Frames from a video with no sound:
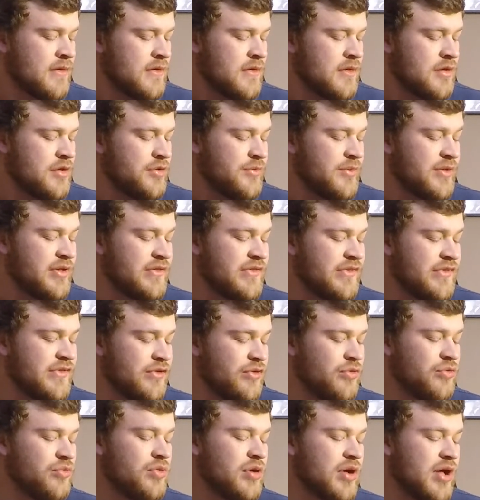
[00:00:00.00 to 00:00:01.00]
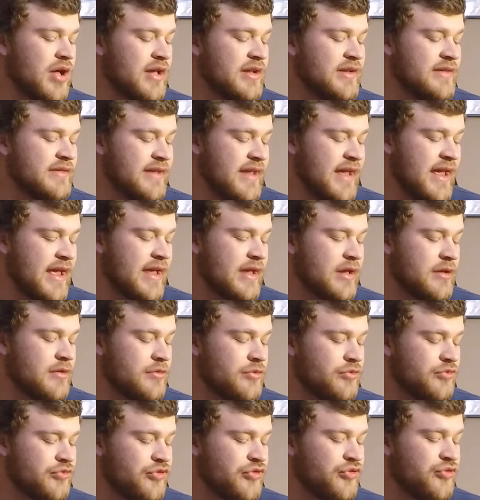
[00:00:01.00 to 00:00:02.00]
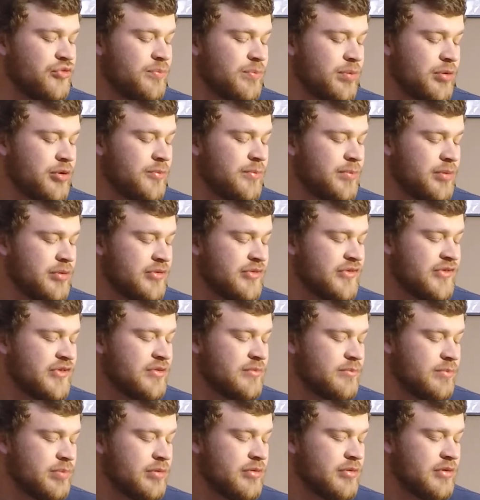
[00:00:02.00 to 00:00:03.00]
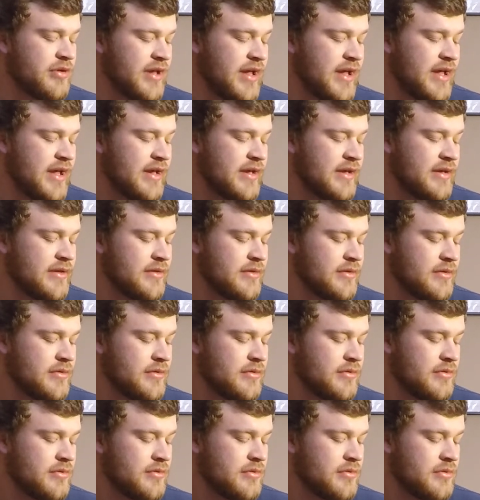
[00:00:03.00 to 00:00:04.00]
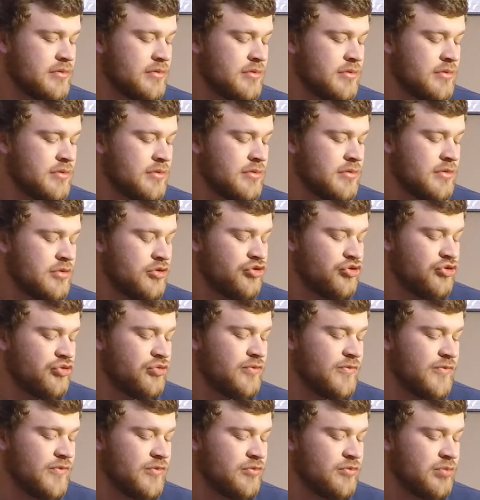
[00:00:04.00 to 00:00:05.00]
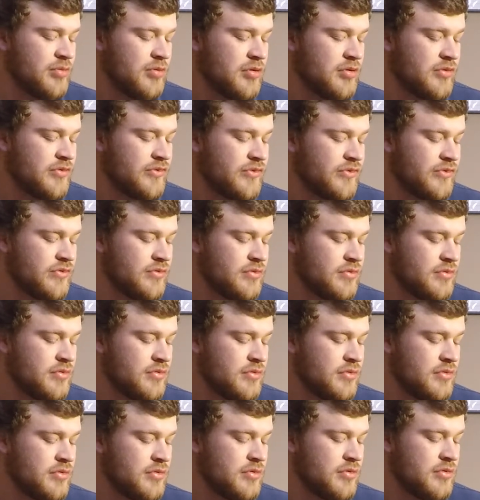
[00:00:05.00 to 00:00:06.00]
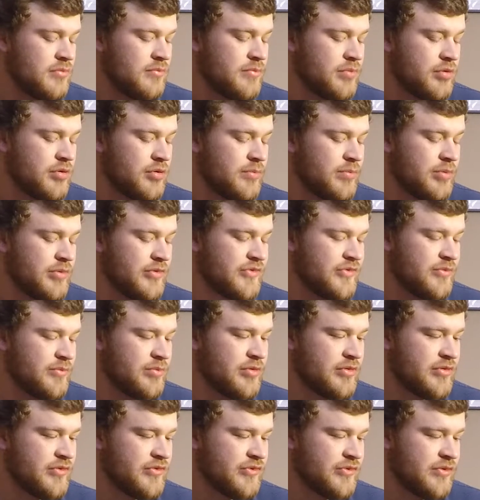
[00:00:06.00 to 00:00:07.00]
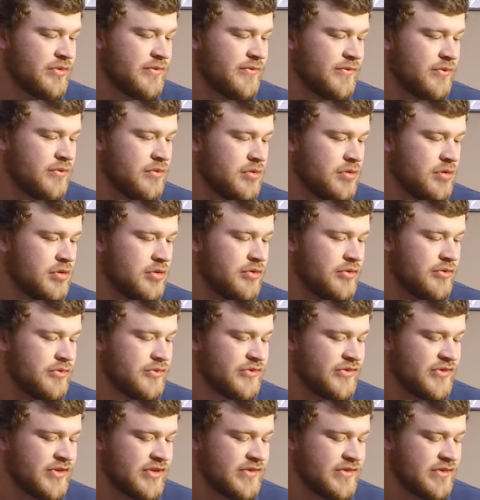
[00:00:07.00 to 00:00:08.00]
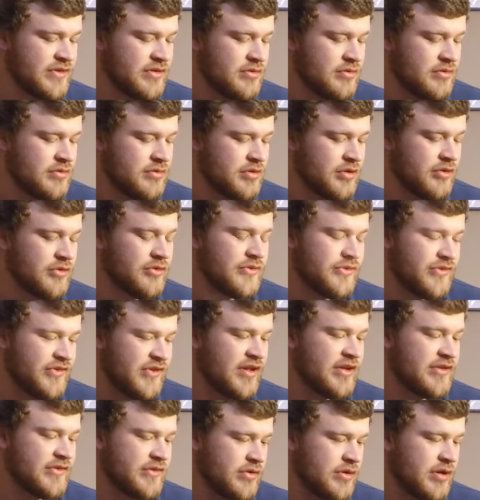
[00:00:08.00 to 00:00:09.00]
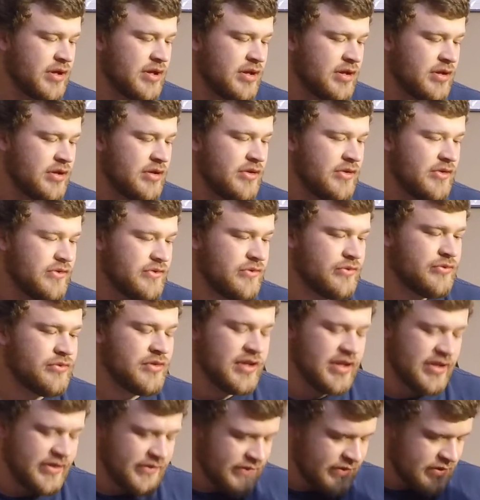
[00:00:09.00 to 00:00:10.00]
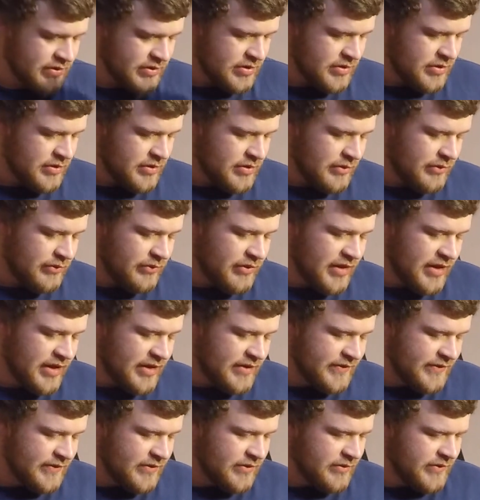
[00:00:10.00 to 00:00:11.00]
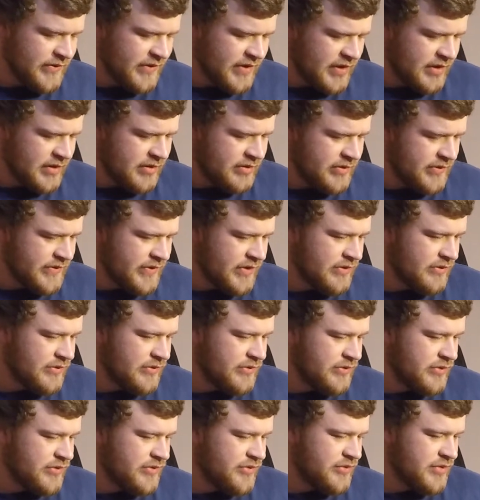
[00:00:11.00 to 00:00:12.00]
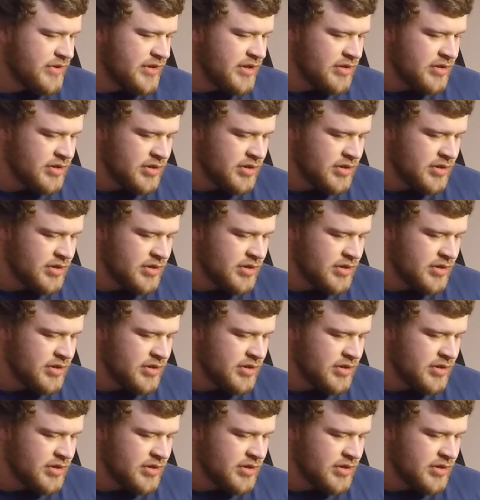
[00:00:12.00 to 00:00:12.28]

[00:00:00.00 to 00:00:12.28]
Be 2 a day, 2 per person per day. 2 food bars per person per day. There's only 4. Oh, there's 6 here? Oh, there's 6. Okay, so 3 days. 3 days. I was like, it looks like there's only 2 here.